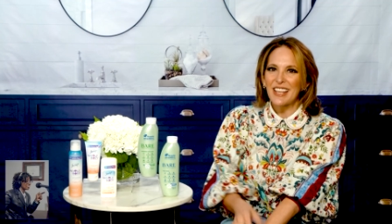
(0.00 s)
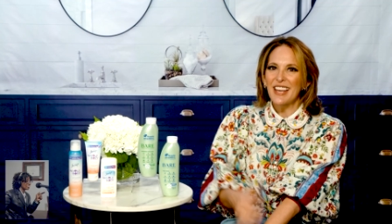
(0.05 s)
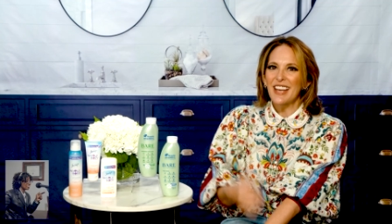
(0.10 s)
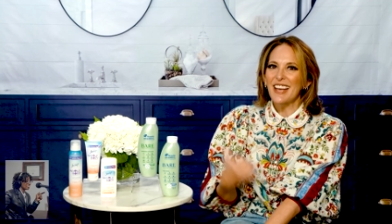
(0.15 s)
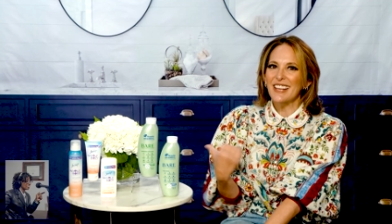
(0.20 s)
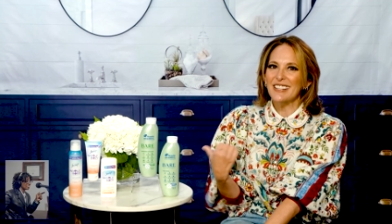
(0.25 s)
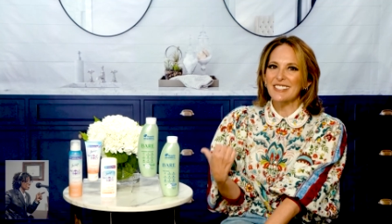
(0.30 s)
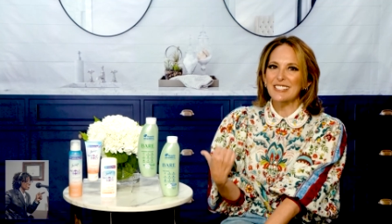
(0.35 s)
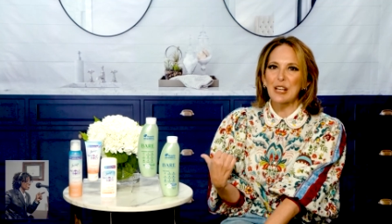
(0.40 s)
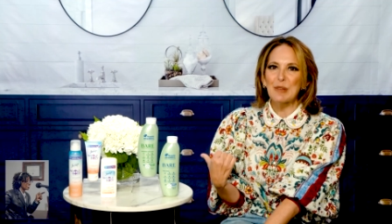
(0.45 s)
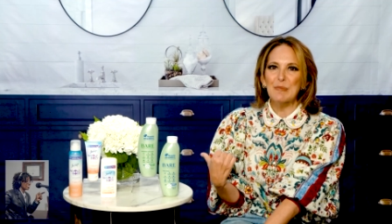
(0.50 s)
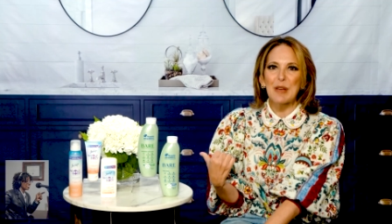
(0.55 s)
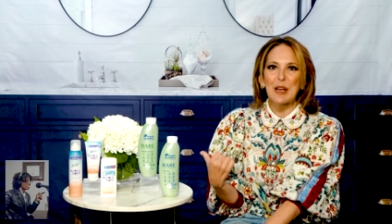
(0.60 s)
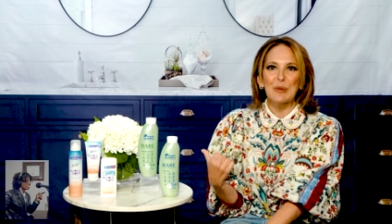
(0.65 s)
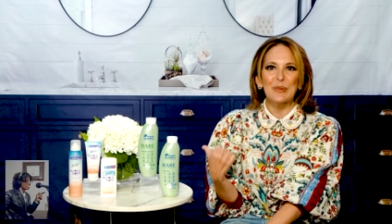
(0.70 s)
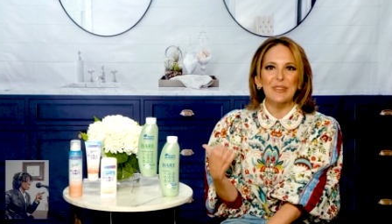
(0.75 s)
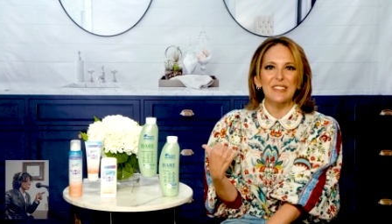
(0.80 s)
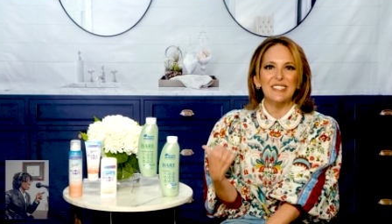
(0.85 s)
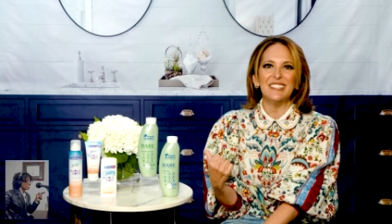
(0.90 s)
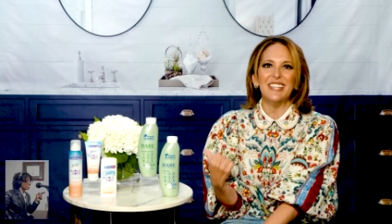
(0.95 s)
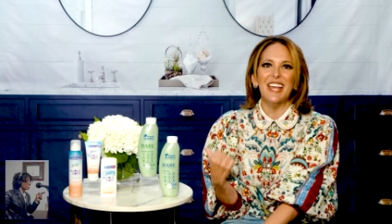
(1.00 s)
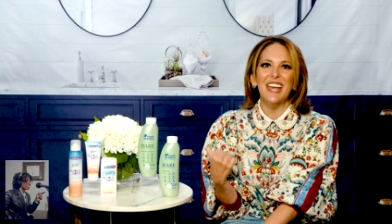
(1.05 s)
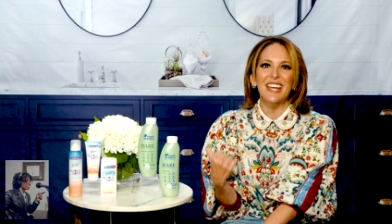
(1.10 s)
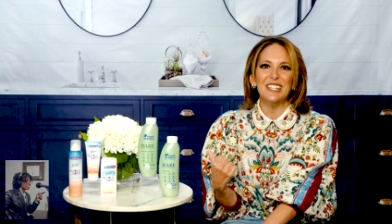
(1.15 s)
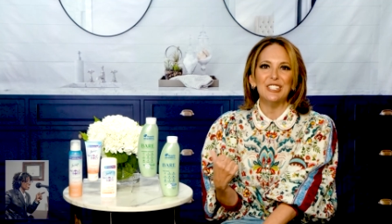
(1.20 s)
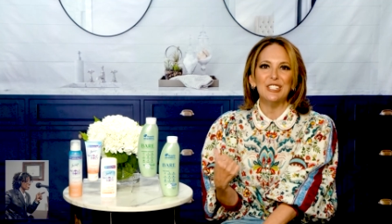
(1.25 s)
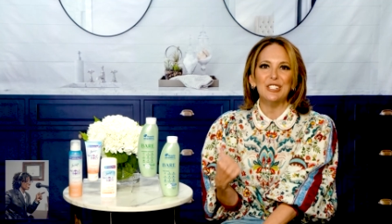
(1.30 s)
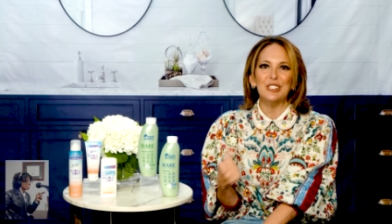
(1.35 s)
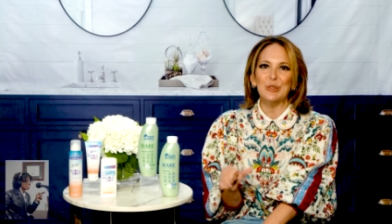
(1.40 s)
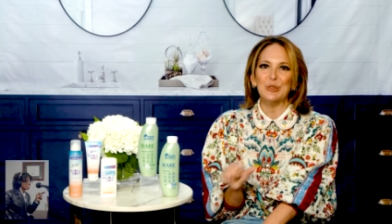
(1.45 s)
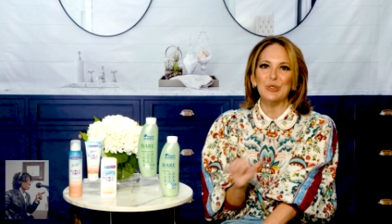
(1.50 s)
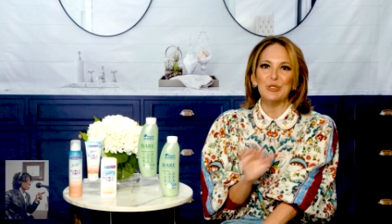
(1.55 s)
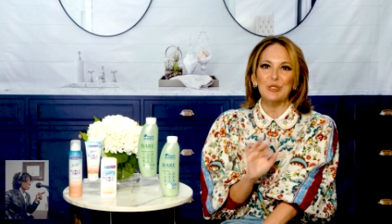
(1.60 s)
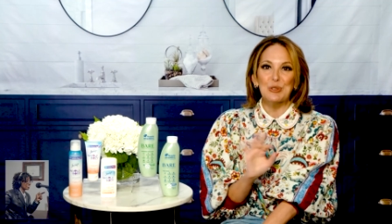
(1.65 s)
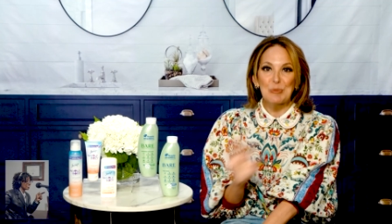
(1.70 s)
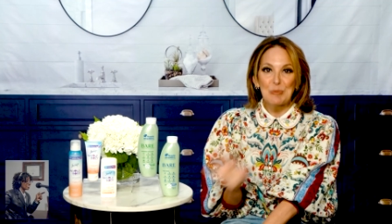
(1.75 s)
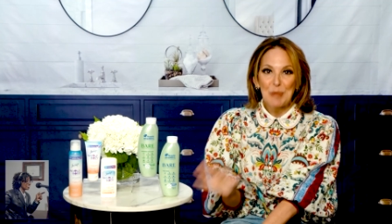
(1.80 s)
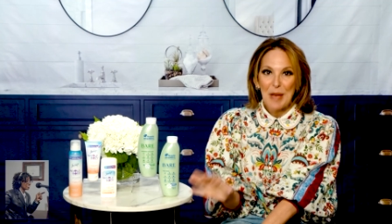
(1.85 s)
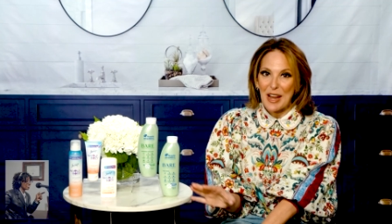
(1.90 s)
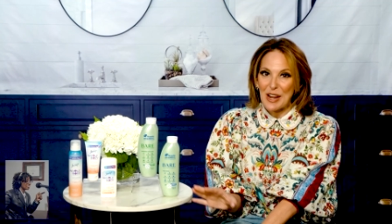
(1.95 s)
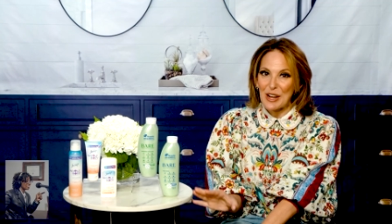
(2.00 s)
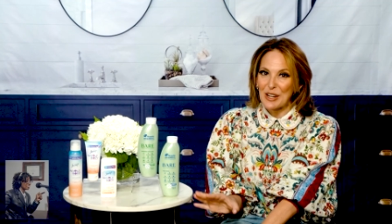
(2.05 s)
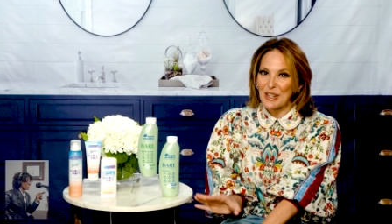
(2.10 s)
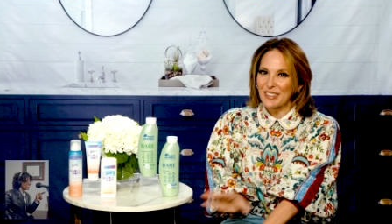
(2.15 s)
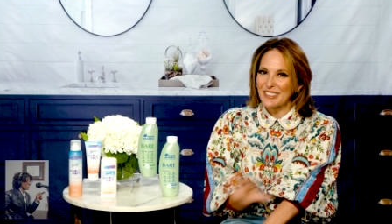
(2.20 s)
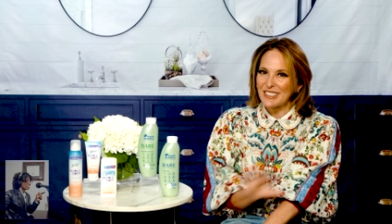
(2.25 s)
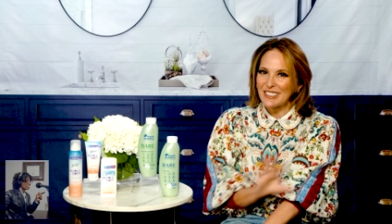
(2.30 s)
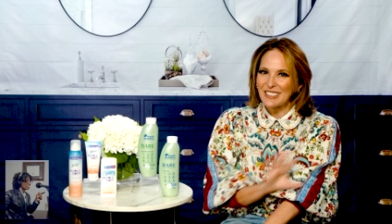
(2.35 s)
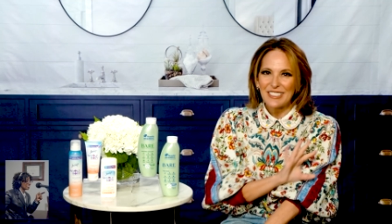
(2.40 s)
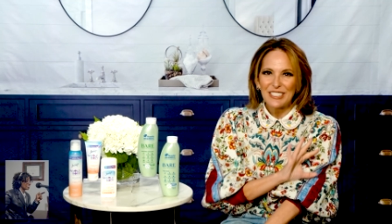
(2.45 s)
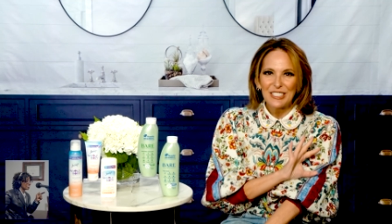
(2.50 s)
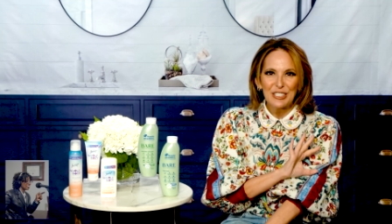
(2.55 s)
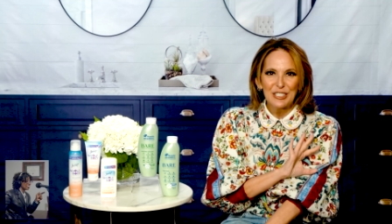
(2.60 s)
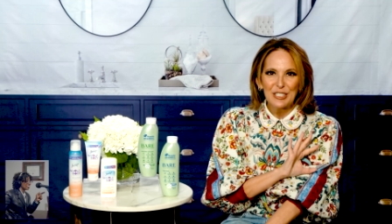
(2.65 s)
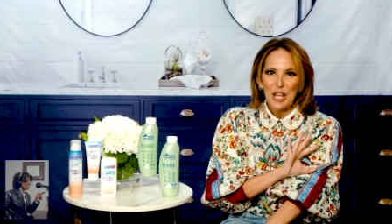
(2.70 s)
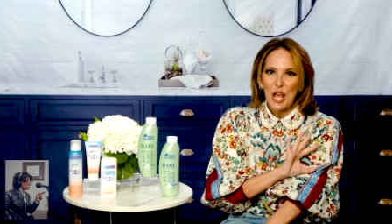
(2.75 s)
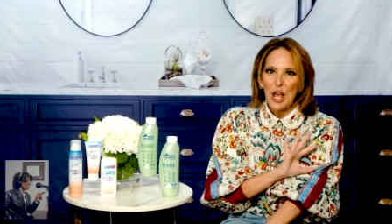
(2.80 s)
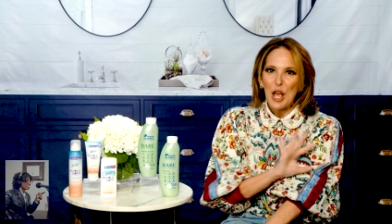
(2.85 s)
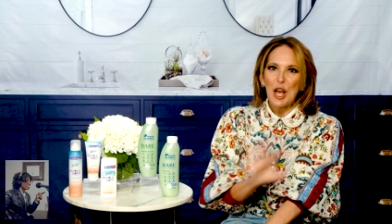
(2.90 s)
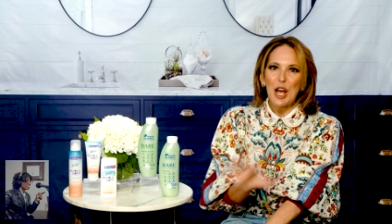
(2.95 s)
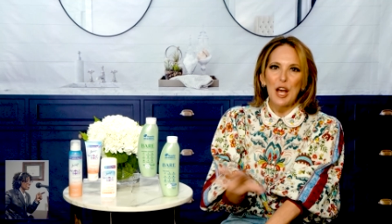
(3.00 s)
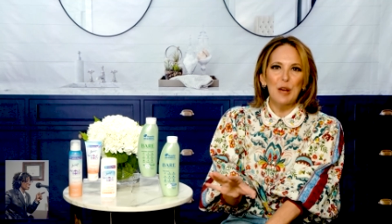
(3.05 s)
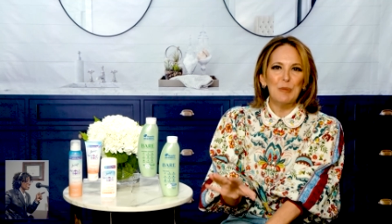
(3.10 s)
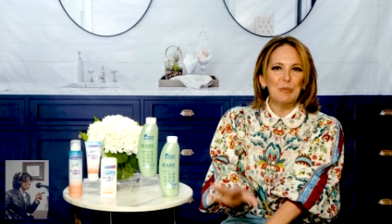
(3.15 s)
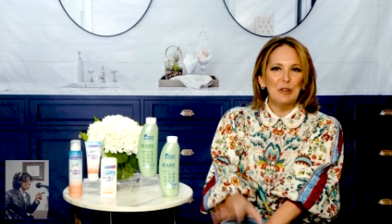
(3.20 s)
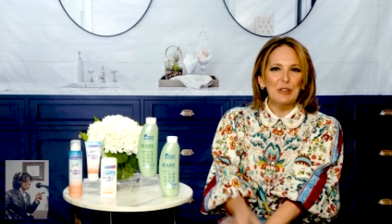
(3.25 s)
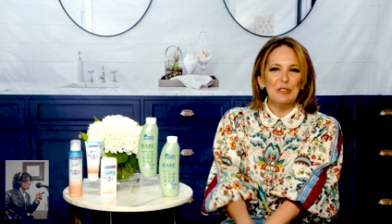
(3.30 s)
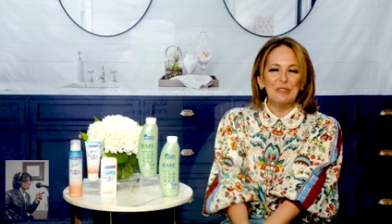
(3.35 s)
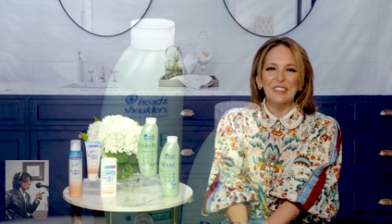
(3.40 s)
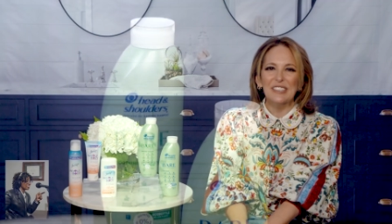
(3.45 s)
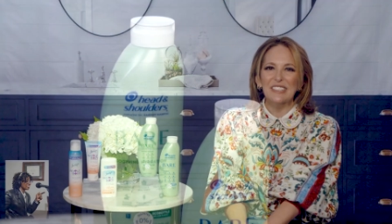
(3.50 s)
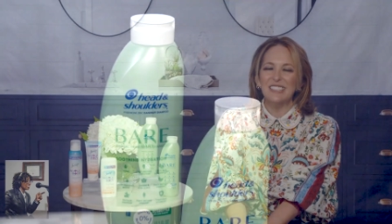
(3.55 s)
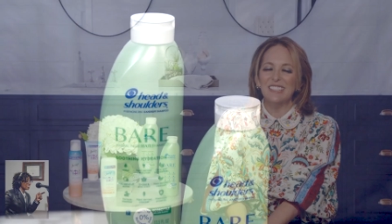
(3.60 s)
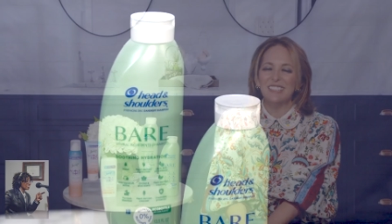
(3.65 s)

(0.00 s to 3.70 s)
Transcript: has come out with this Head and Shoulders Bare, and this is just a perfect